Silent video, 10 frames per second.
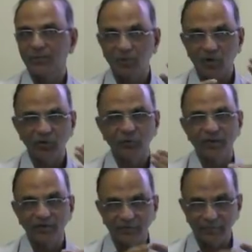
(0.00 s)
A
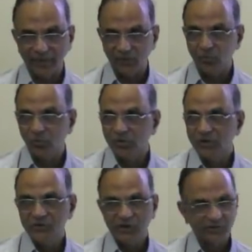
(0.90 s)
pointsman is a man who
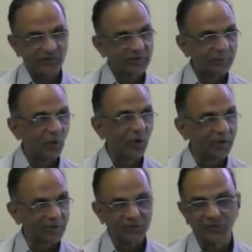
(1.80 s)
changes the
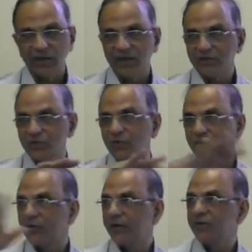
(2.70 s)
point and the direction
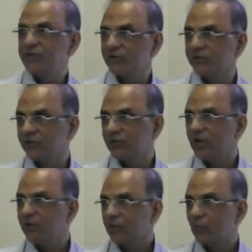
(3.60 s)
of the train changes
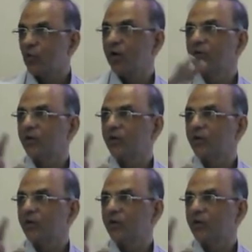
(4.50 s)
from one